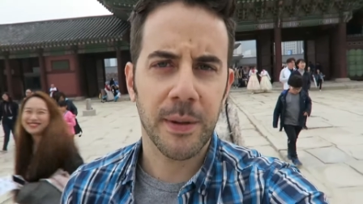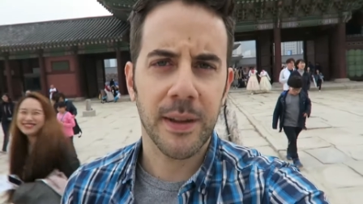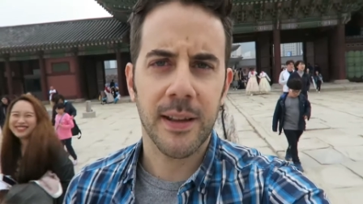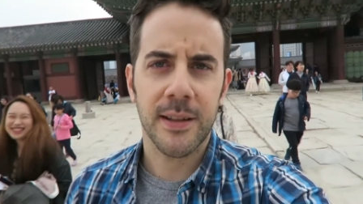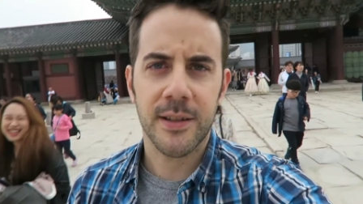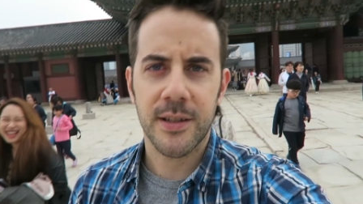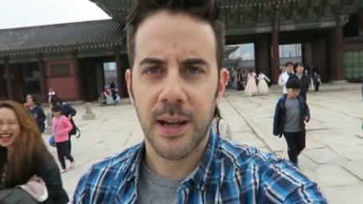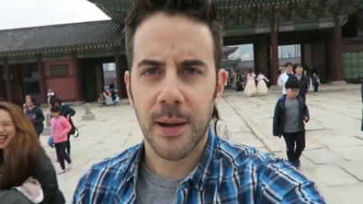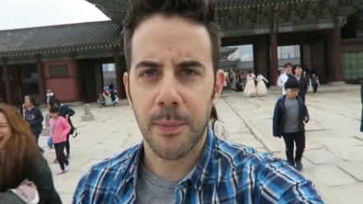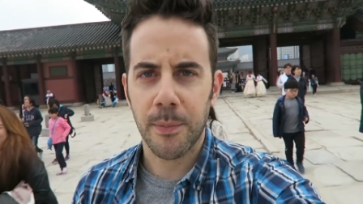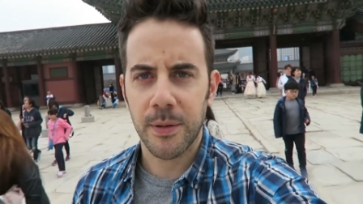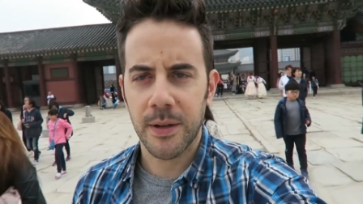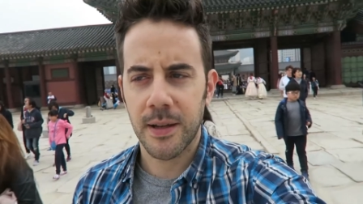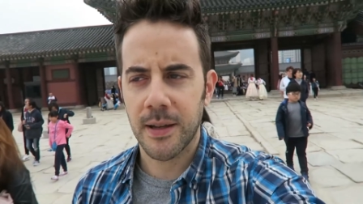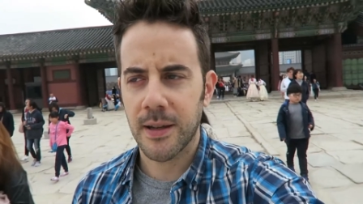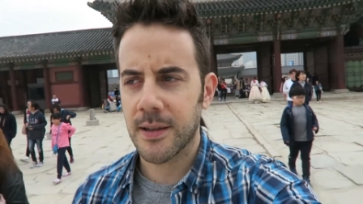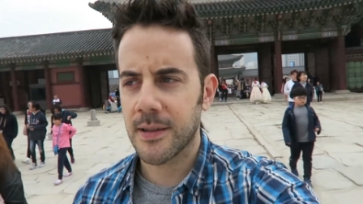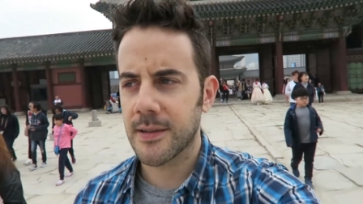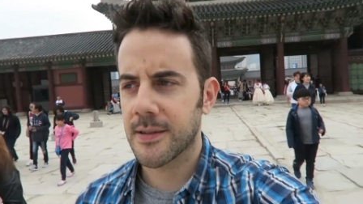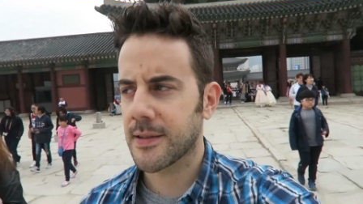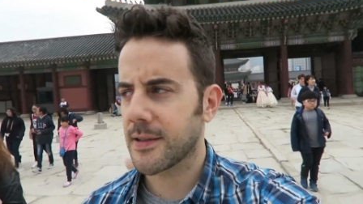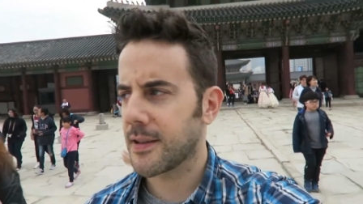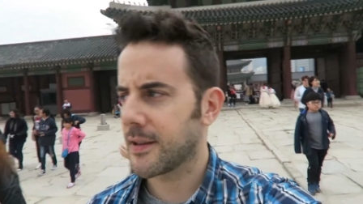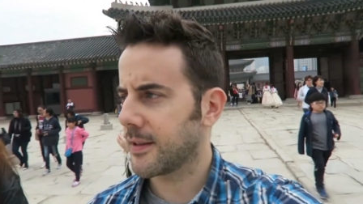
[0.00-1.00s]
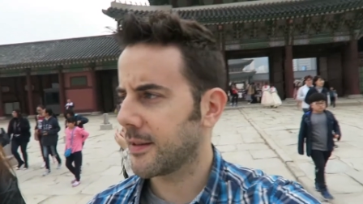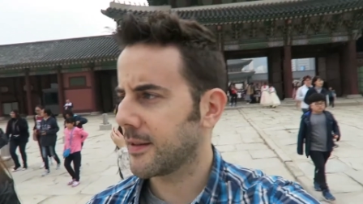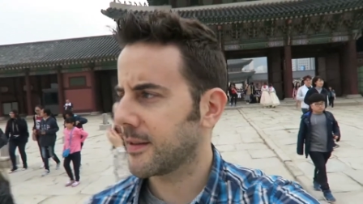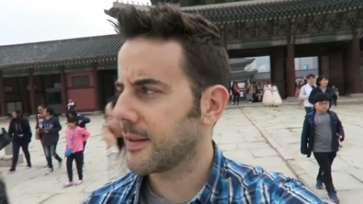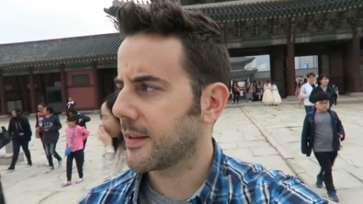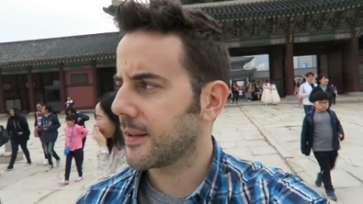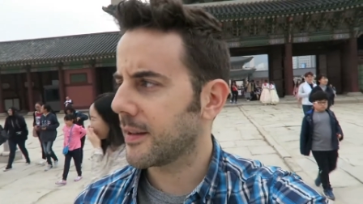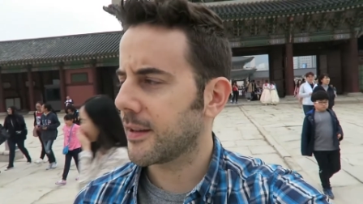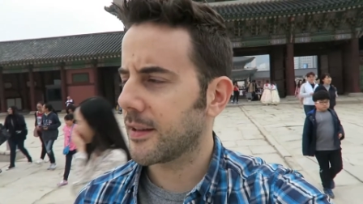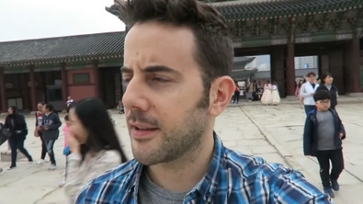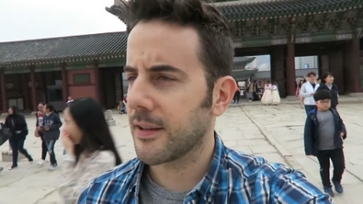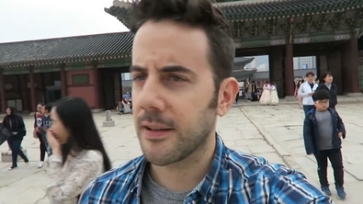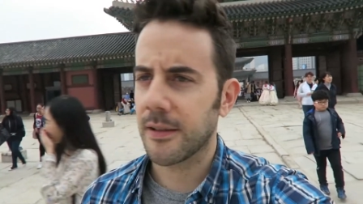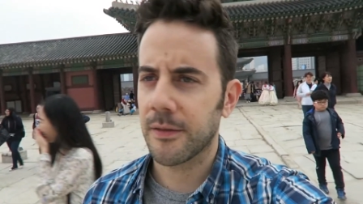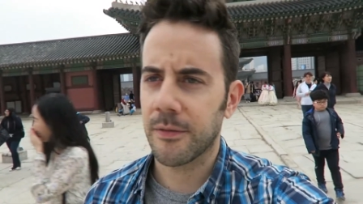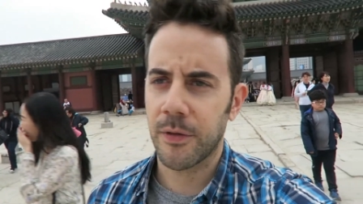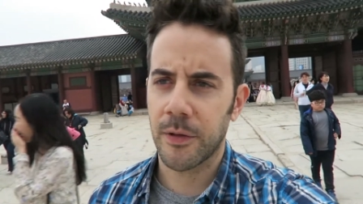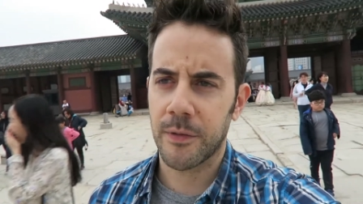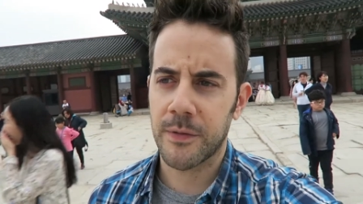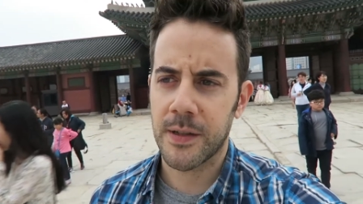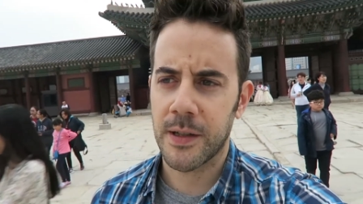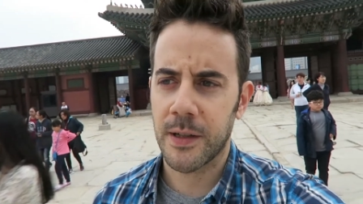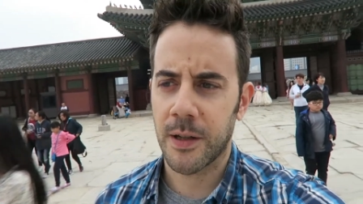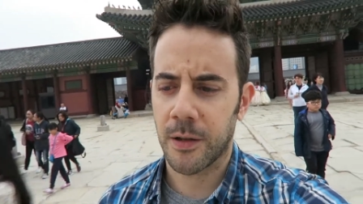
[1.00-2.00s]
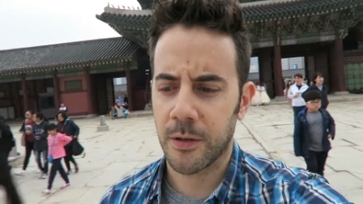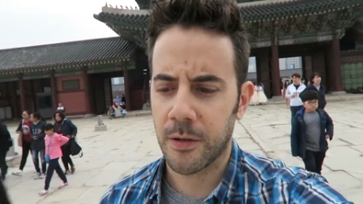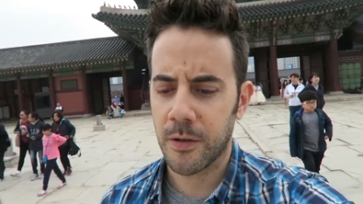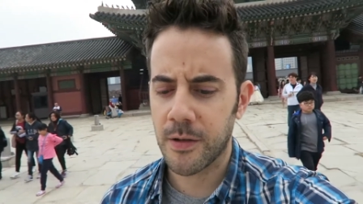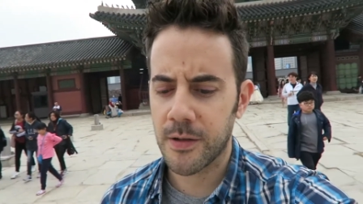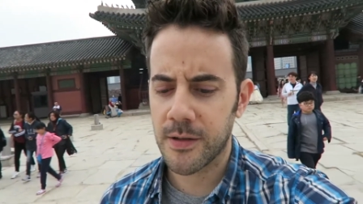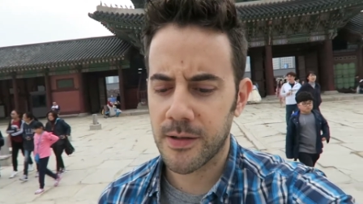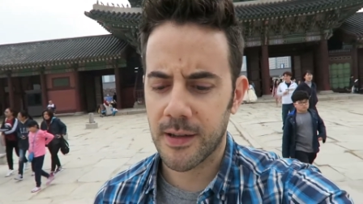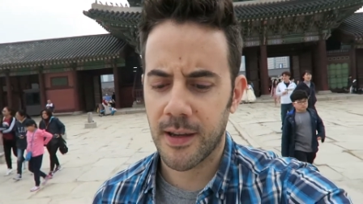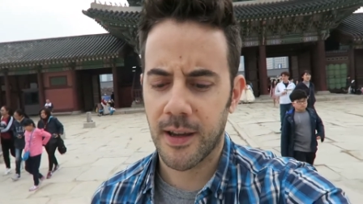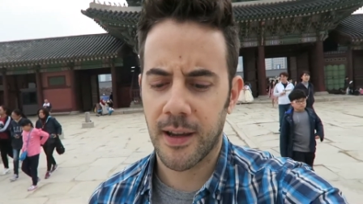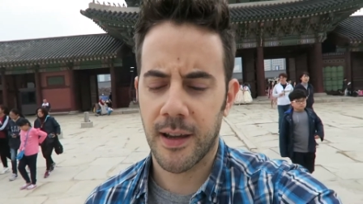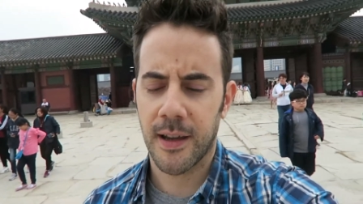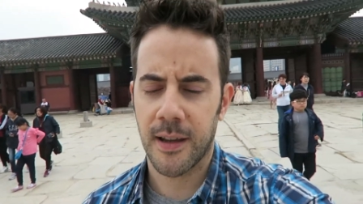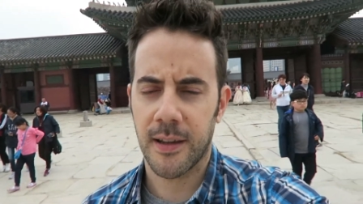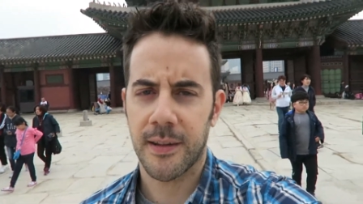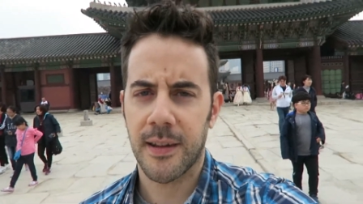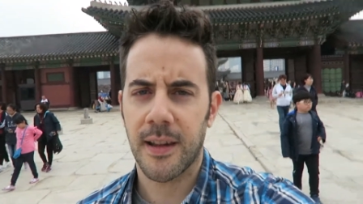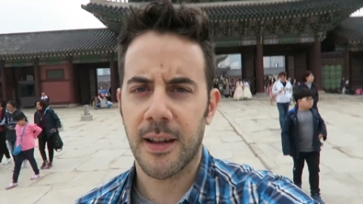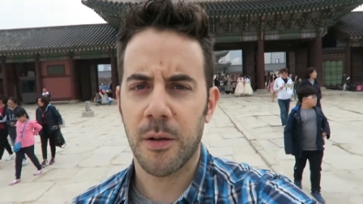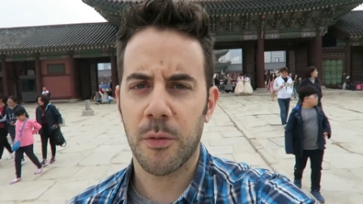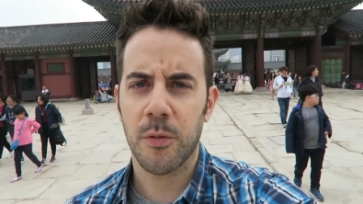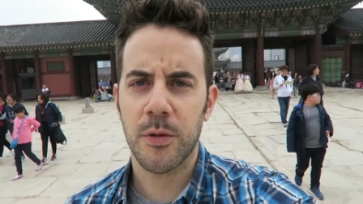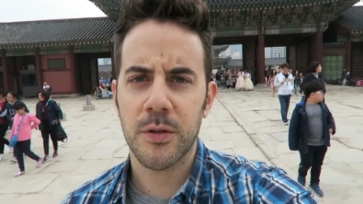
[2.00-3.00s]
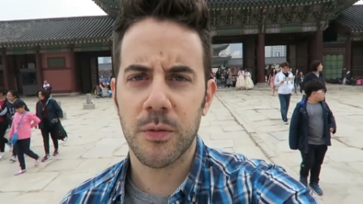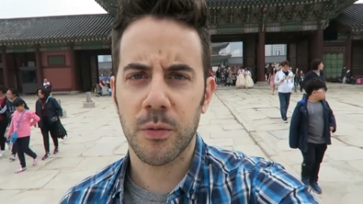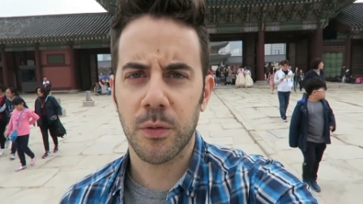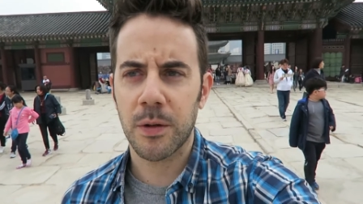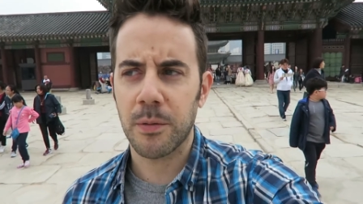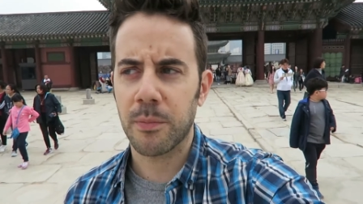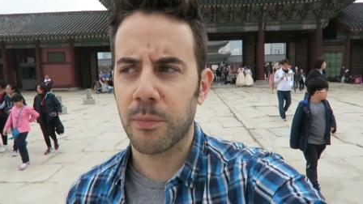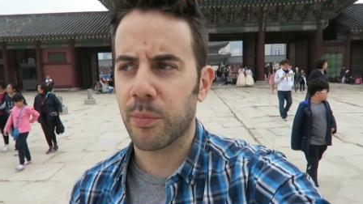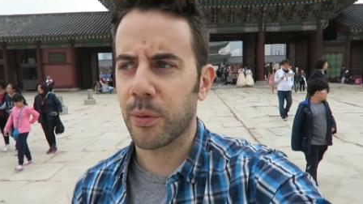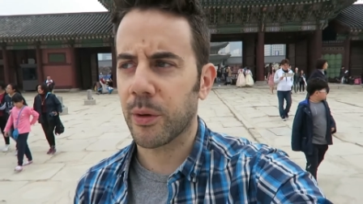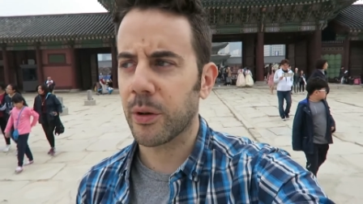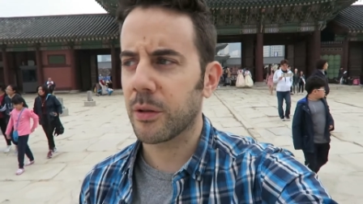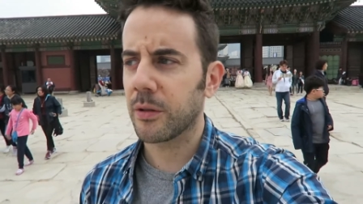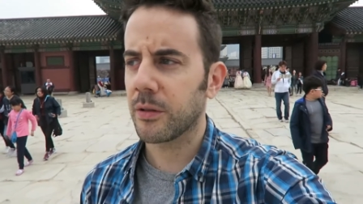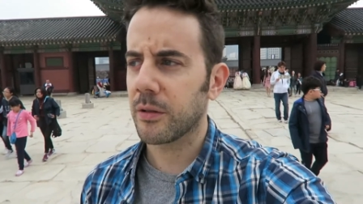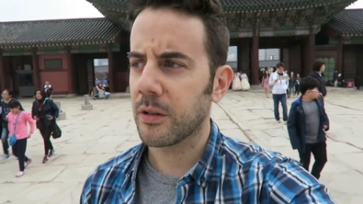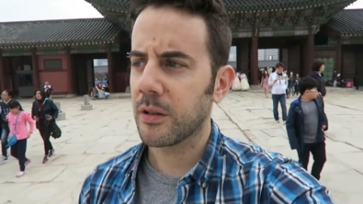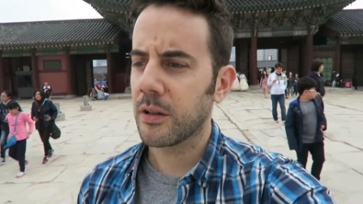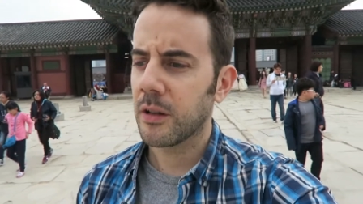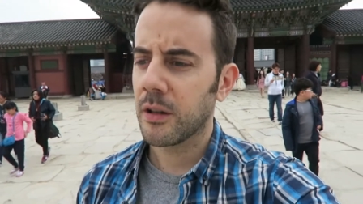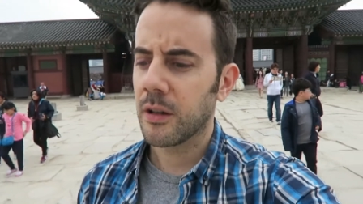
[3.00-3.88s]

by the Japanese in the 1500s, and then it was rebuilt